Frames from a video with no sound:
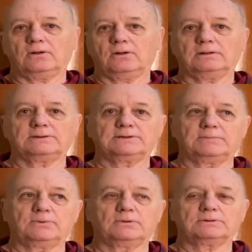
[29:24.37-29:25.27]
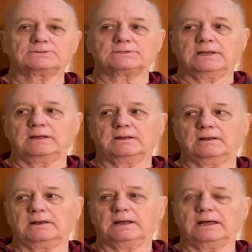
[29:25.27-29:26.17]
all the temples, and
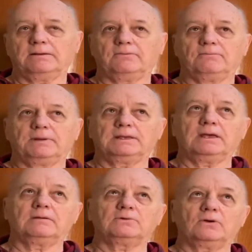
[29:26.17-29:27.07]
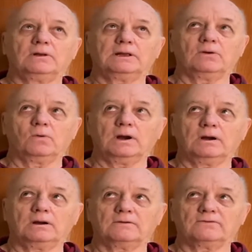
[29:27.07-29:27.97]
I became totally
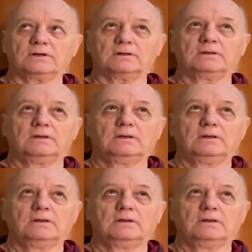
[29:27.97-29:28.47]
aware of